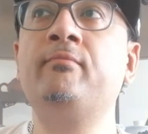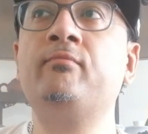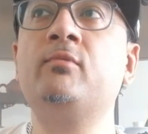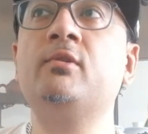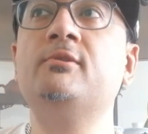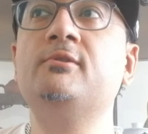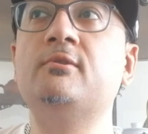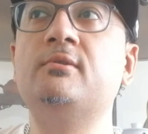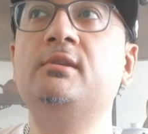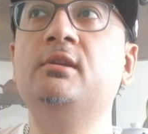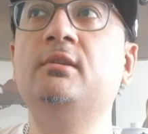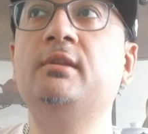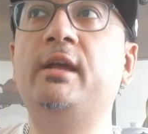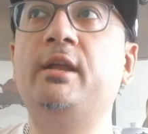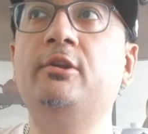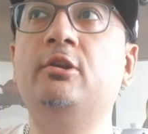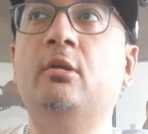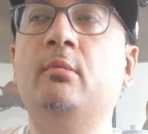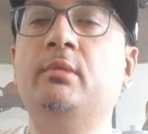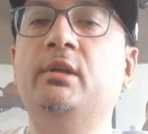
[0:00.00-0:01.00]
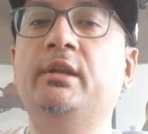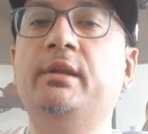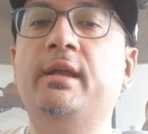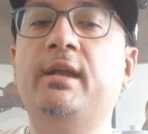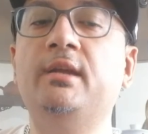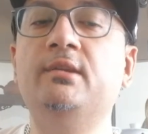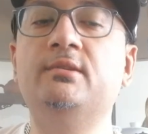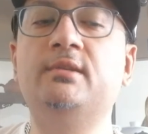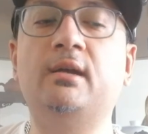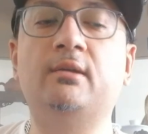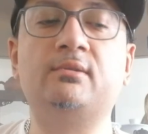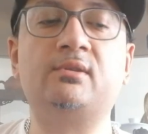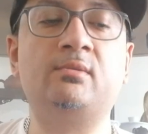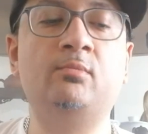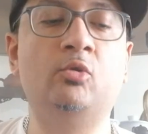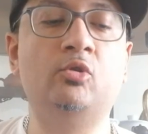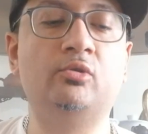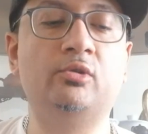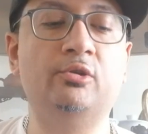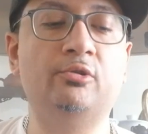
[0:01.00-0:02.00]
So still that dominant aged out
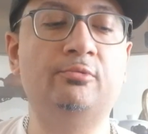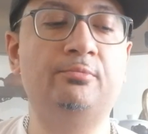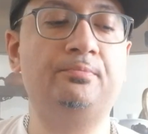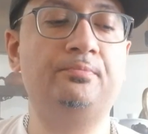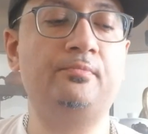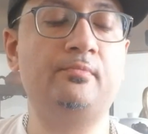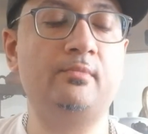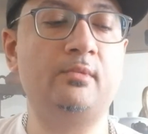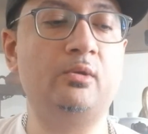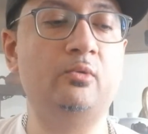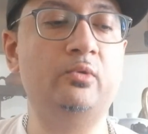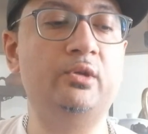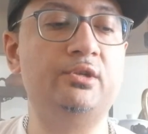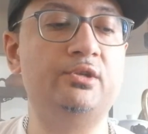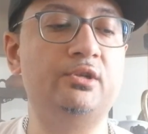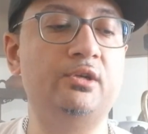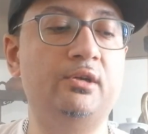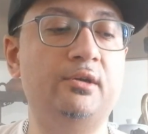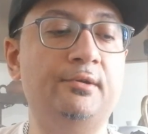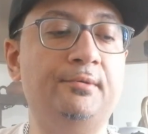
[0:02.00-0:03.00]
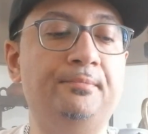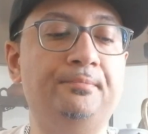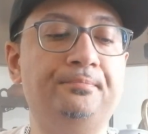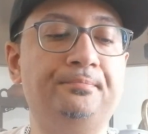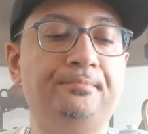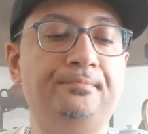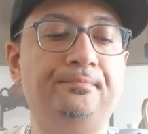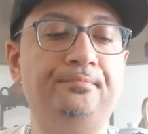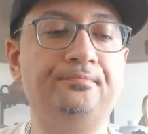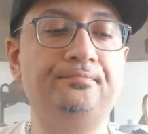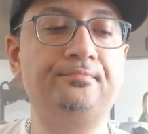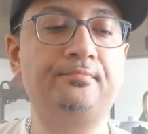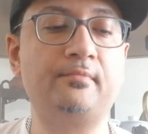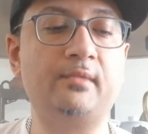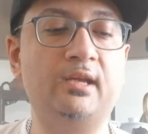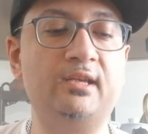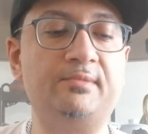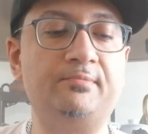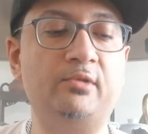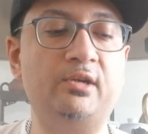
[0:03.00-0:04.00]
smoke note, which
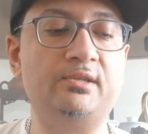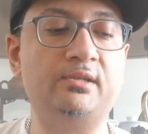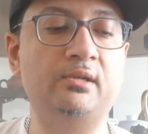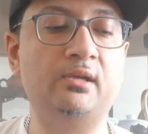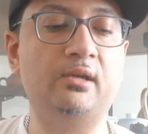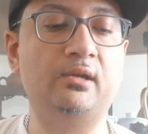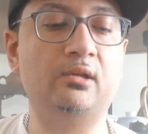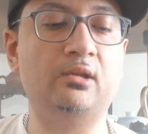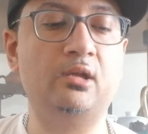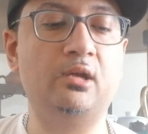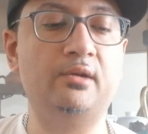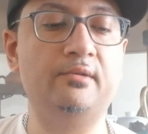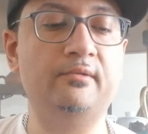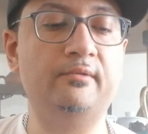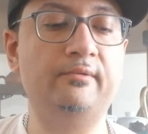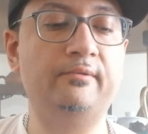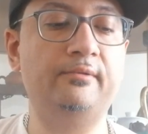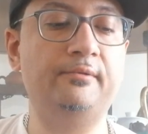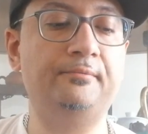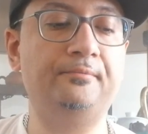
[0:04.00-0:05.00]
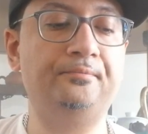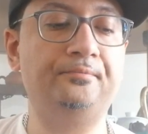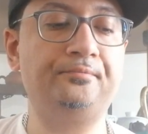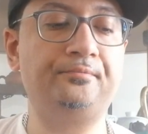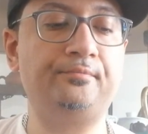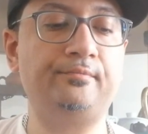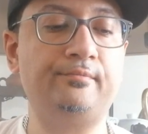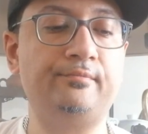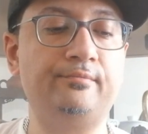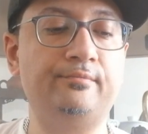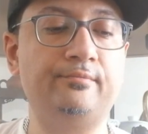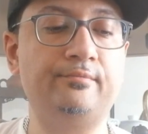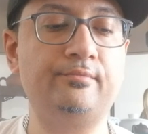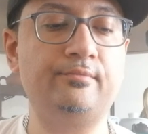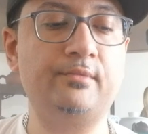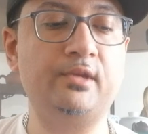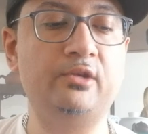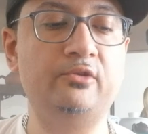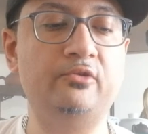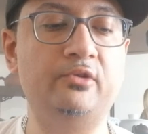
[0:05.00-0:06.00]
It's present in a lot of
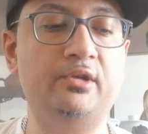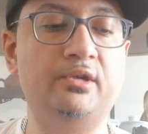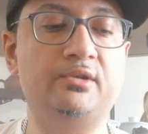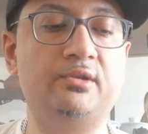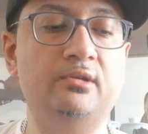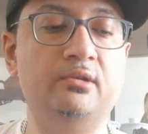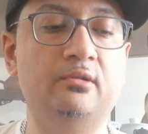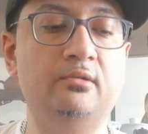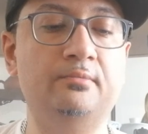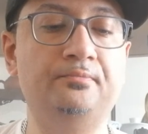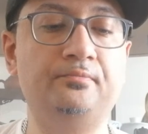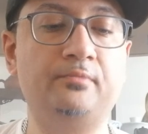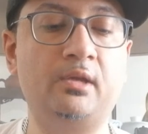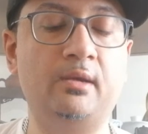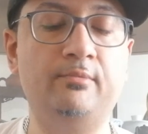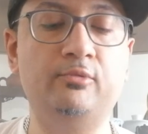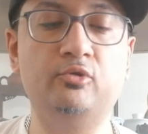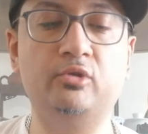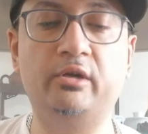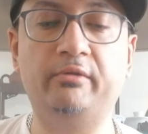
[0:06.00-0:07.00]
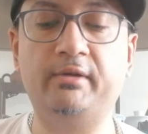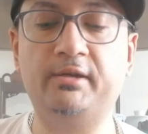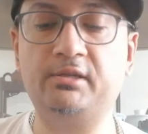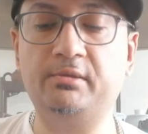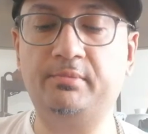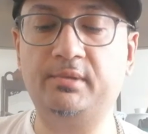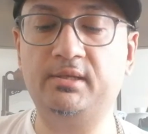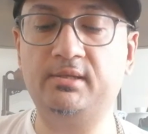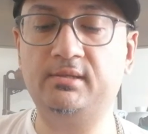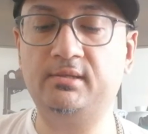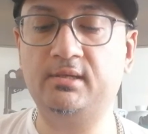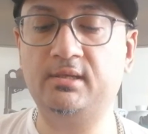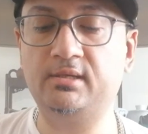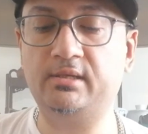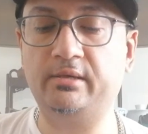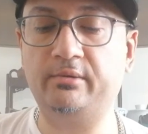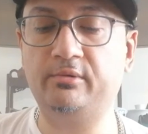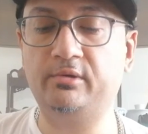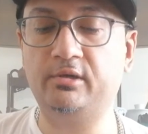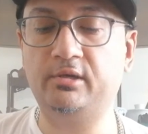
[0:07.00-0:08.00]
traditional pu'er recipes since
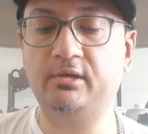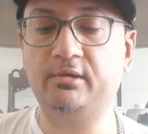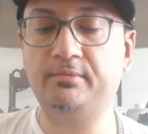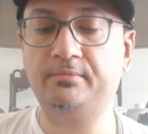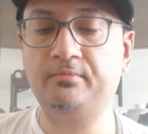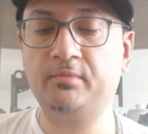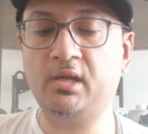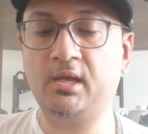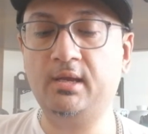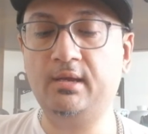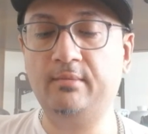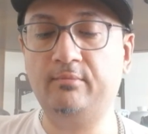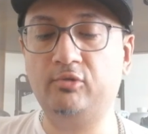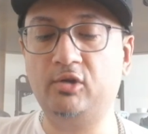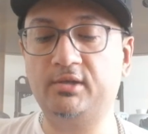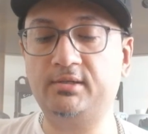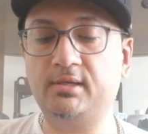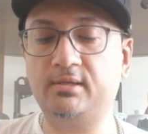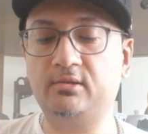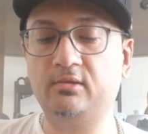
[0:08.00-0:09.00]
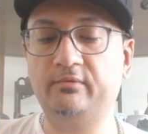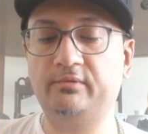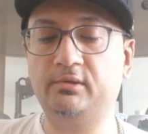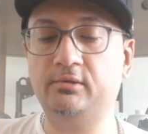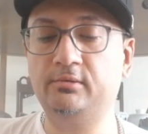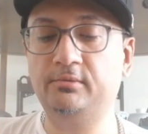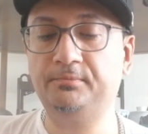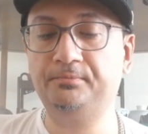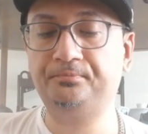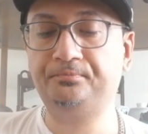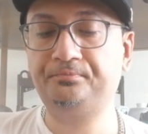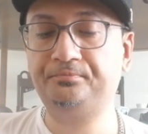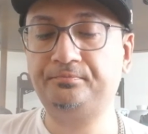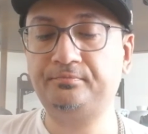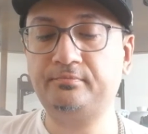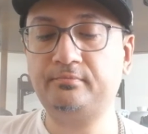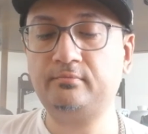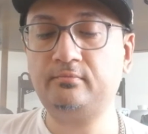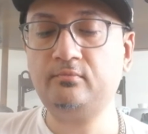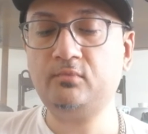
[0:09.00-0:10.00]
they were processed over
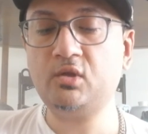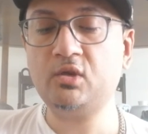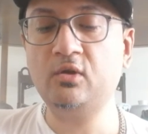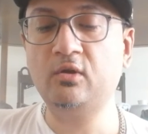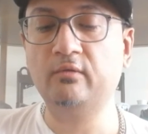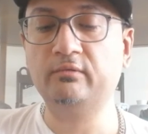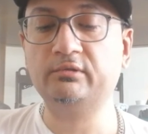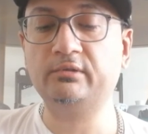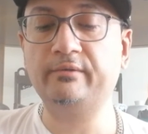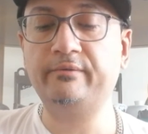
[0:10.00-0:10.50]
a